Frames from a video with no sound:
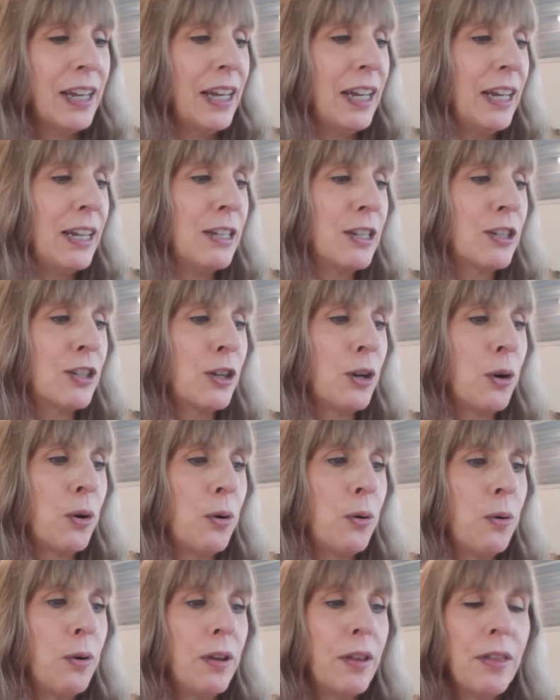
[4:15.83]
And
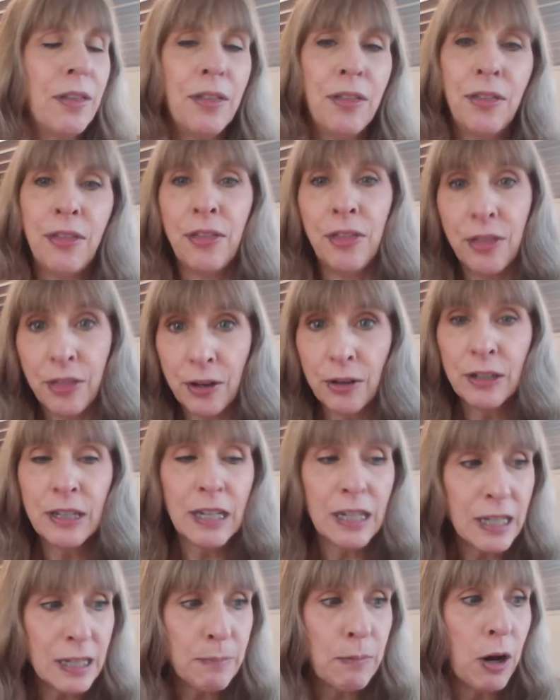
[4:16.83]
so there's
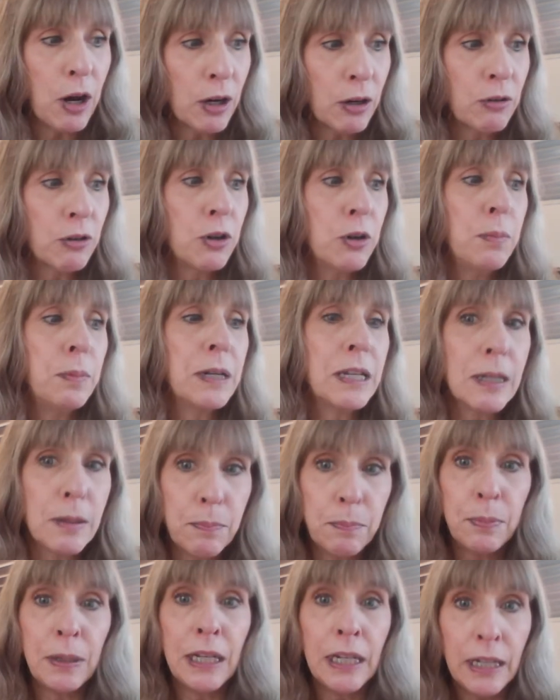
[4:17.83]
a small group. It's
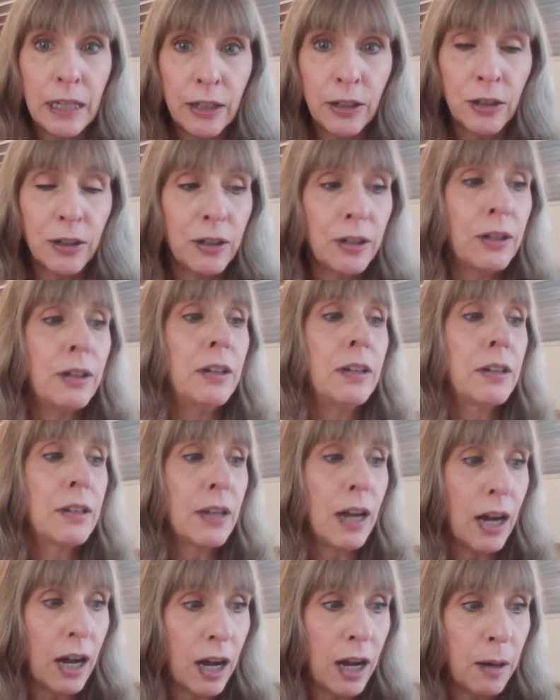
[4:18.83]
Peter,
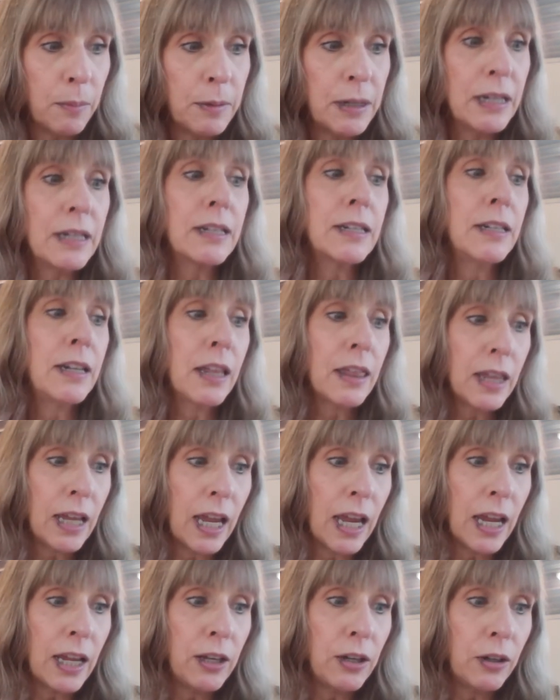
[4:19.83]
Thomas,
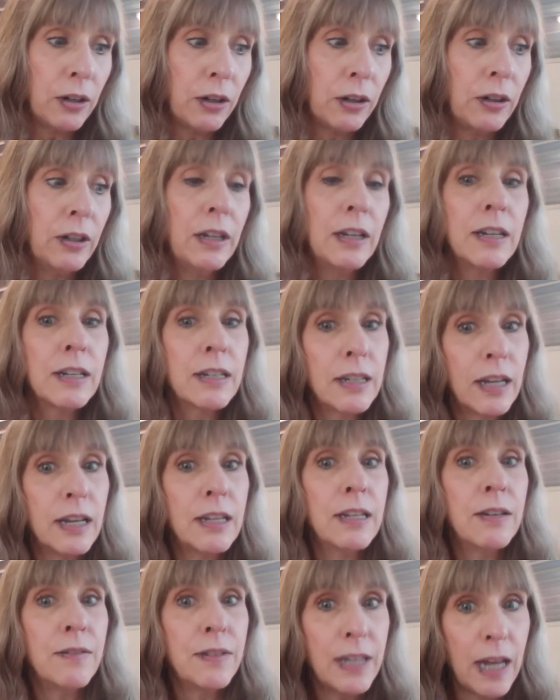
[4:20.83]
Nathanael,
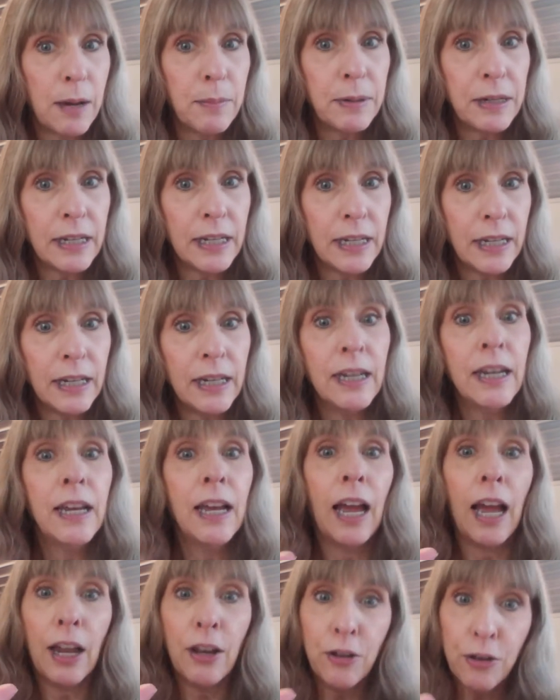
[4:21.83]
sons of Zebedee,
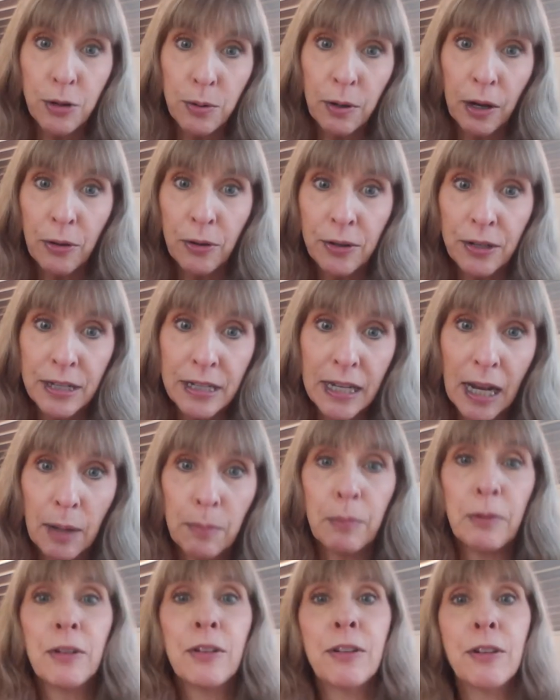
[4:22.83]
and two other
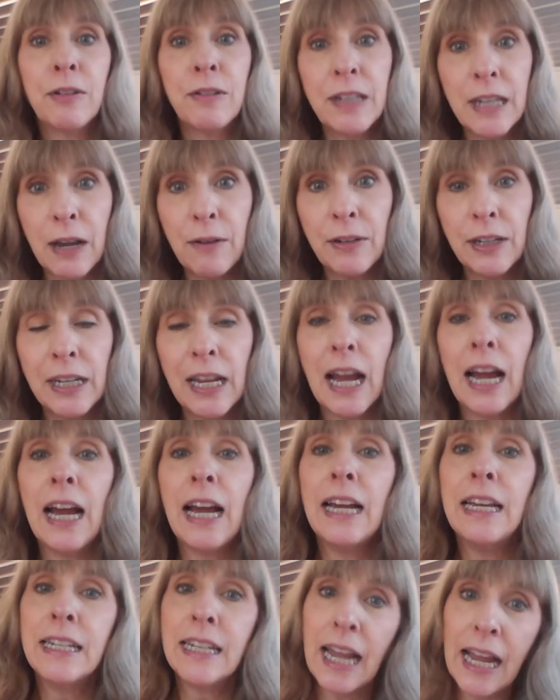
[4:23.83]
disciples. So seven
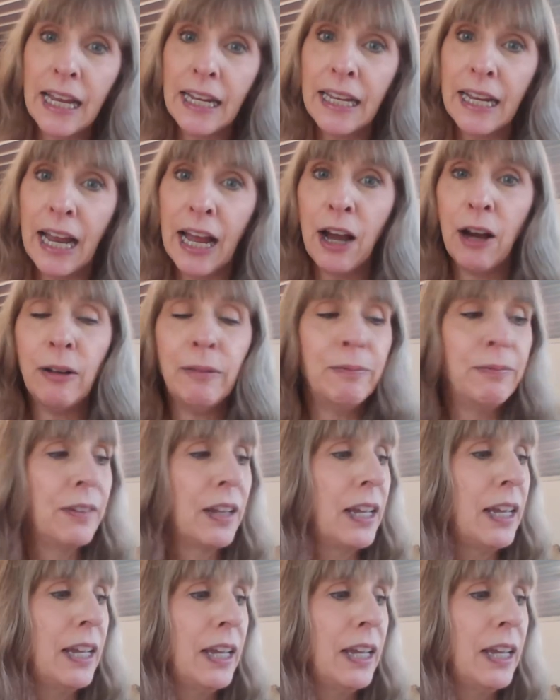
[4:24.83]
guys hanging out.